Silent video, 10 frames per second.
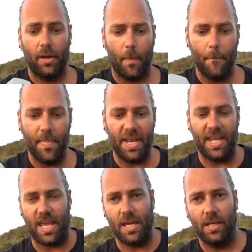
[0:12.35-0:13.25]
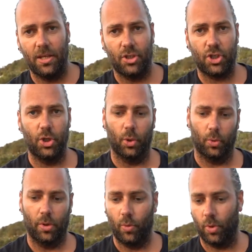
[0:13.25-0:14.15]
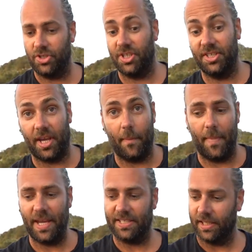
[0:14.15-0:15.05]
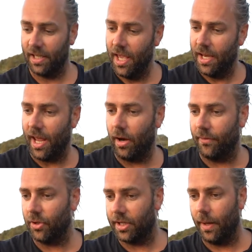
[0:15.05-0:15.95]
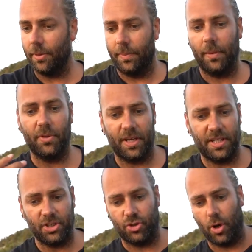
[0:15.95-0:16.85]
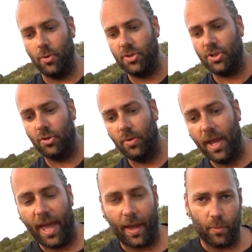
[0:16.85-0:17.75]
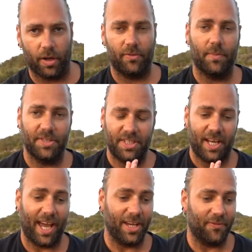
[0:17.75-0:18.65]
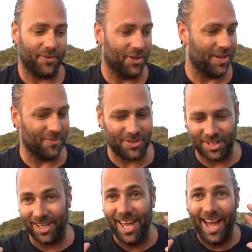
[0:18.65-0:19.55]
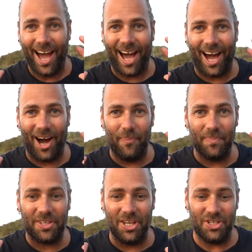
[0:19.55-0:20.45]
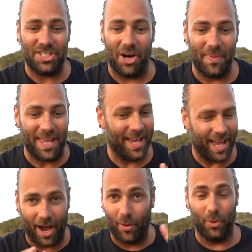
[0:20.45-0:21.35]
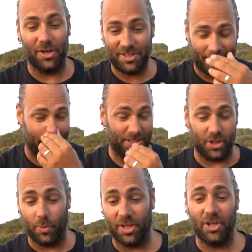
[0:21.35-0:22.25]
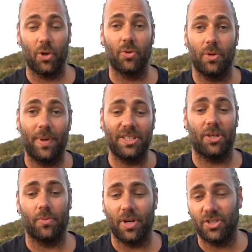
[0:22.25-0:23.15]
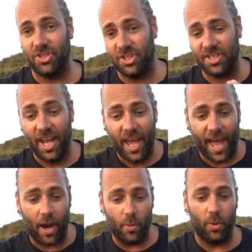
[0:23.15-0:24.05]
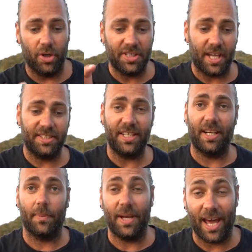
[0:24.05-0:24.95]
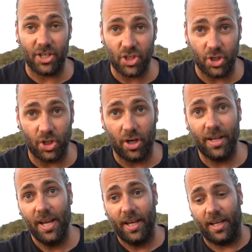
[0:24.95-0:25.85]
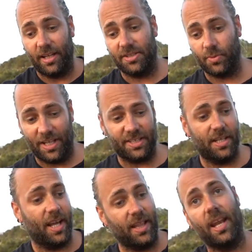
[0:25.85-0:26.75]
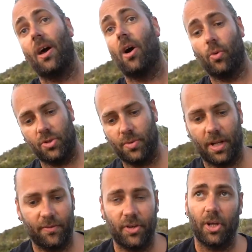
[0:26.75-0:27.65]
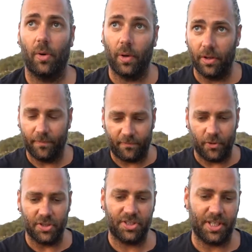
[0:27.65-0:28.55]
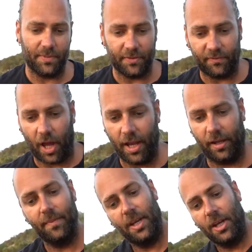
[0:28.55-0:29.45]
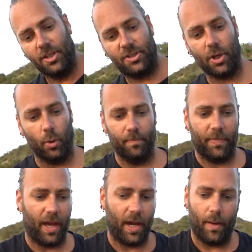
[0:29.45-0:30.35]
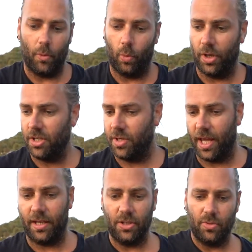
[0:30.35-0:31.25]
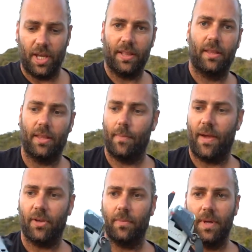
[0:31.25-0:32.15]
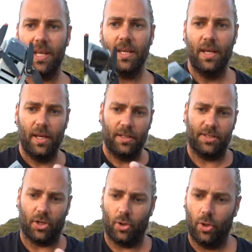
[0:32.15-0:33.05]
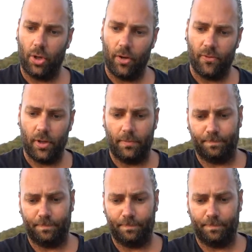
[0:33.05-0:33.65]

Mini 2, which is amazing. Now, I've got a couple of people that I teach drone to, and one of them has said, hey, I've forgotten everything. Can you tell me how it works again? So we're going to go through the basic operations, just how it works, how to set it up and how to turn it on in this lesson, and then I'll do another video on first steps of flying. So what do you get? You get the Mavic Mini. It's got a hood over it.